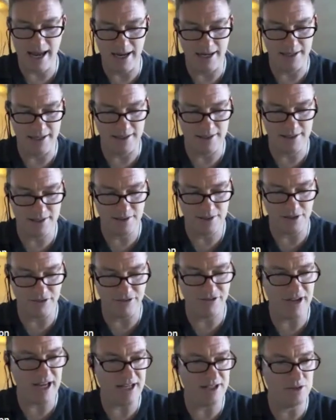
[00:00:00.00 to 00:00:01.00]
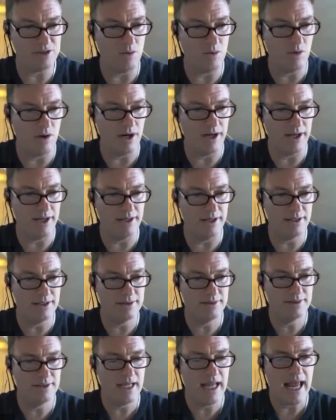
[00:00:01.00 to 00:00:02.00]
And so phase
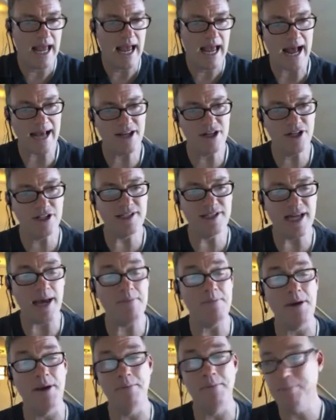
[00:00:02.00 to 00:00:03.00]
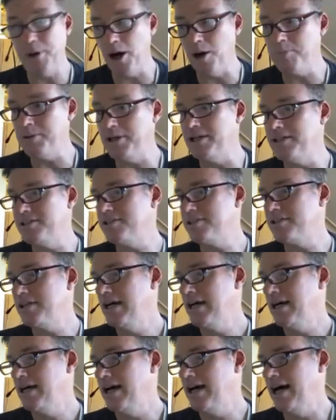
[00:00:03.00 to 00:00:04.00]
1, I could type in
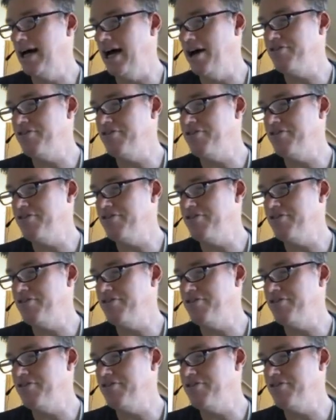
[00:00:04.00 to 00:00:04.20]
purpose,